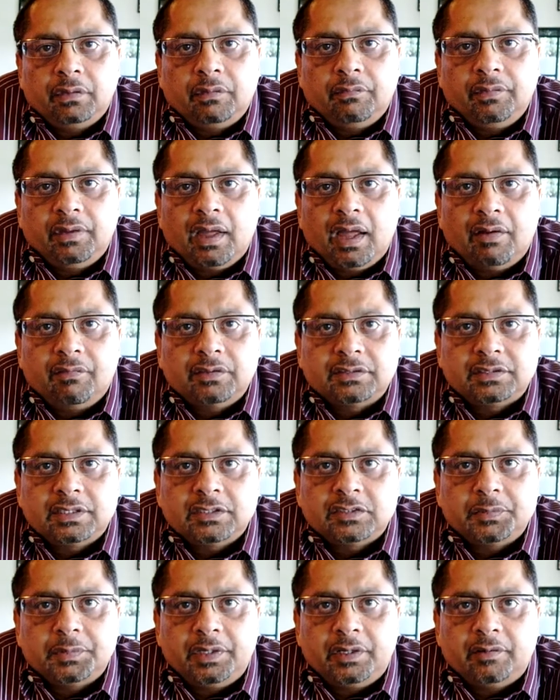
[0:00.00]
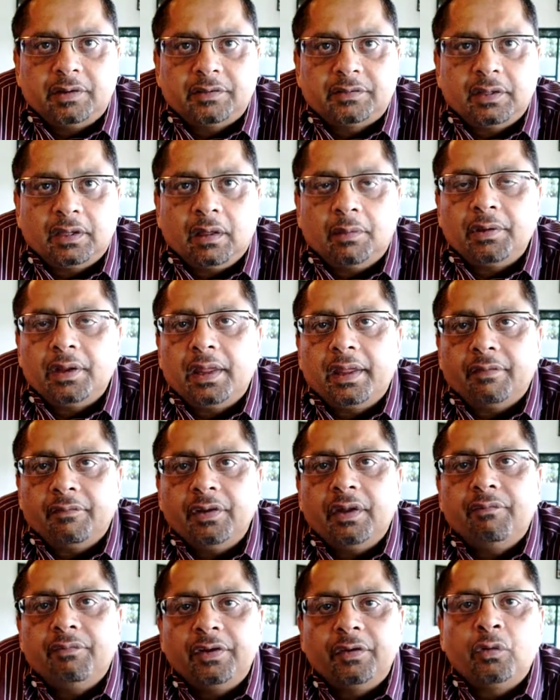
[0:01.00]
we have a sesame dressing. I mean, like
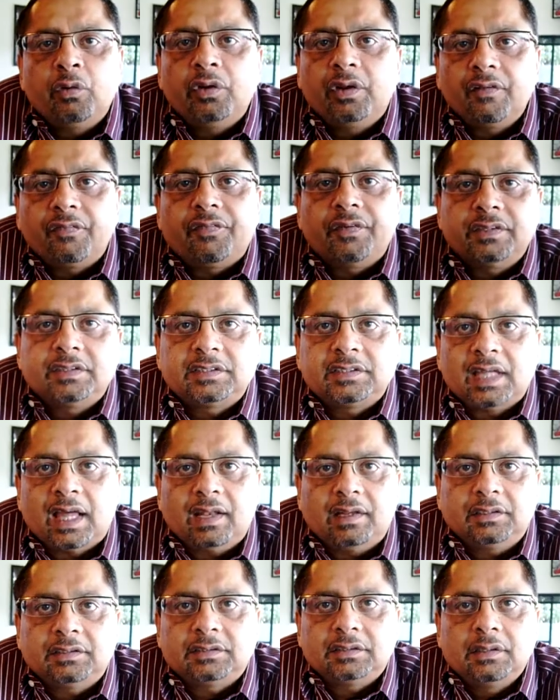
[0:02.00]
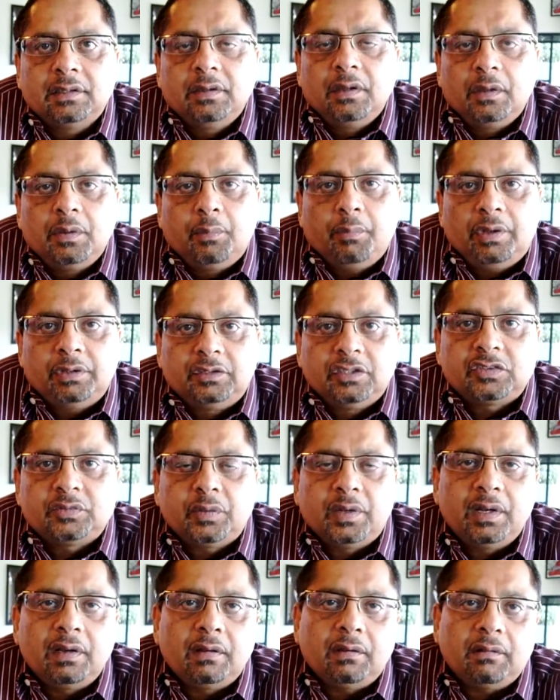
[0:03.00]
we do different salads, but this
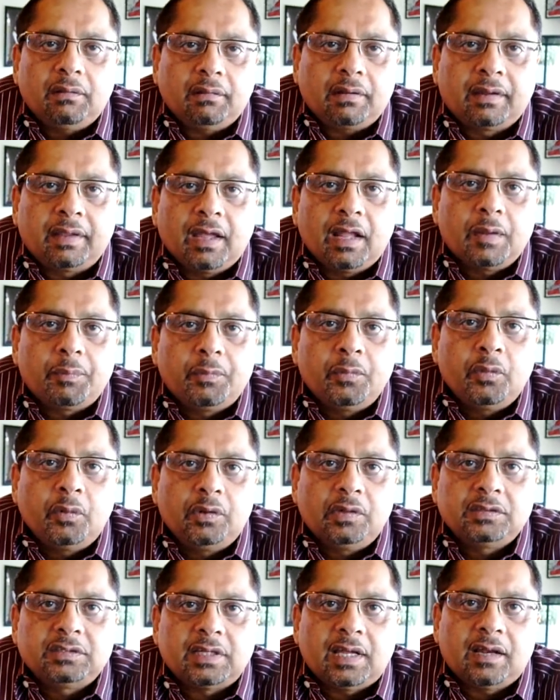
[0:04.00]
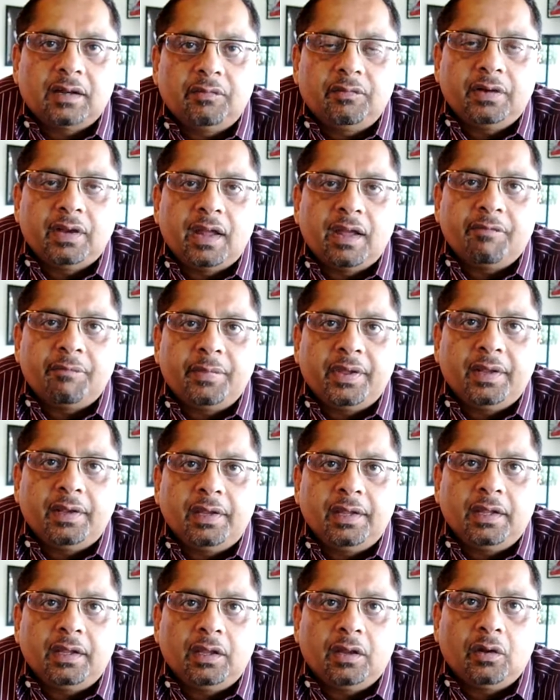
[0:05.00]
one, kelp noodle salad, will have
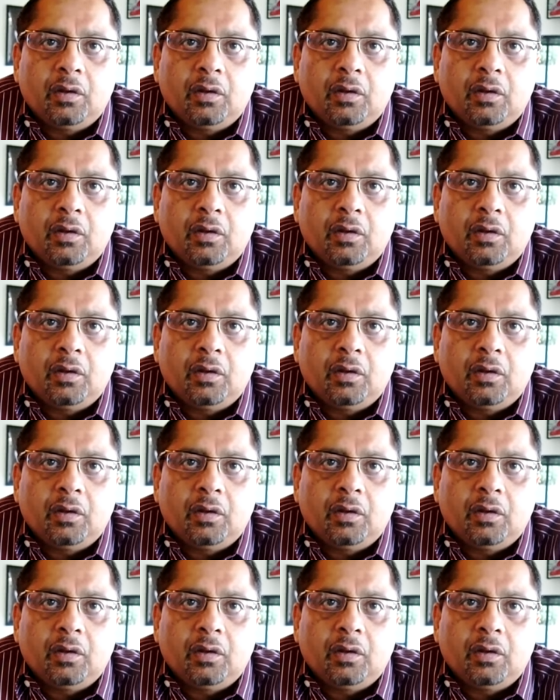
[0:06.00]
mainly,